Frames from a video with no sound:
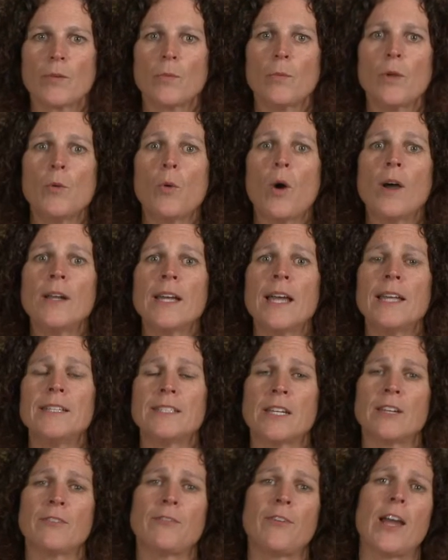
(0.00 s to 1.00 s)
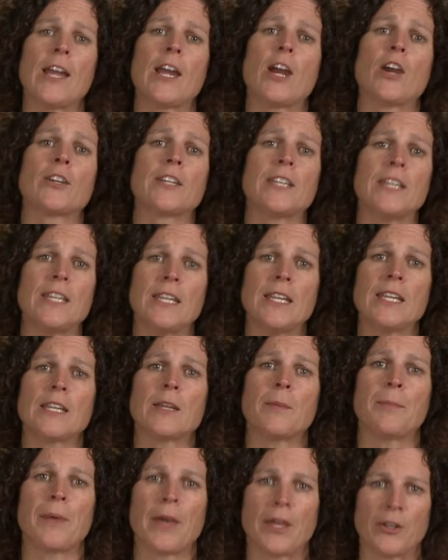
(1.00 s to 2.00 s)
We want to identify our key
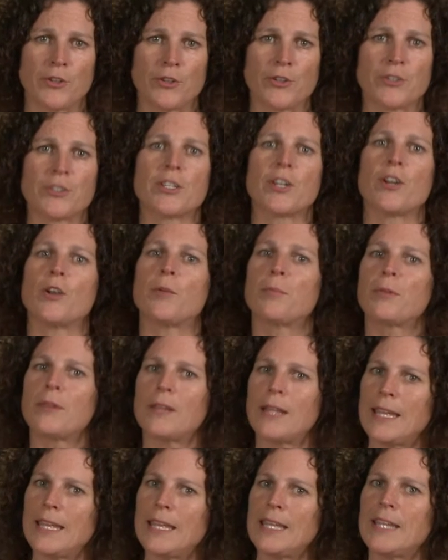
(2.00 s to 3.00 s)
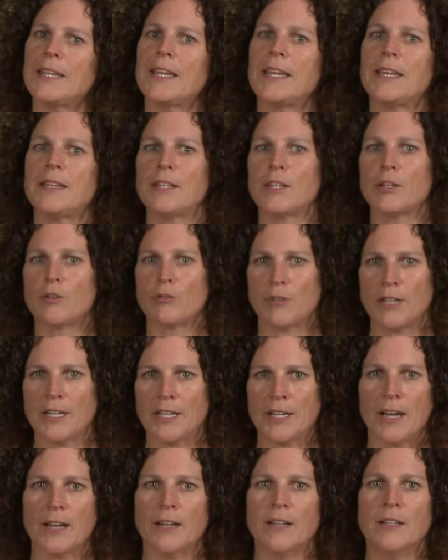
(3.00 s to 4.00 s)
competitors that are playing in the
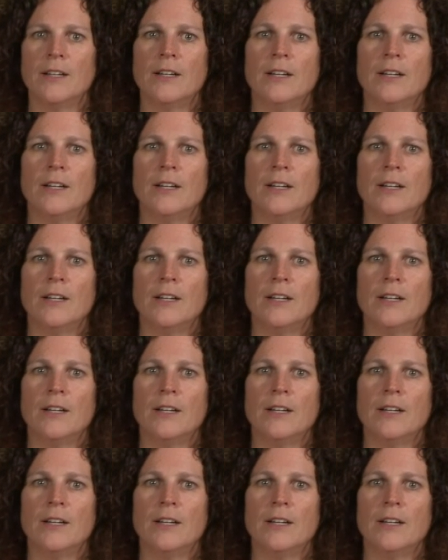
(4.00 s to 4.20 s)
arena.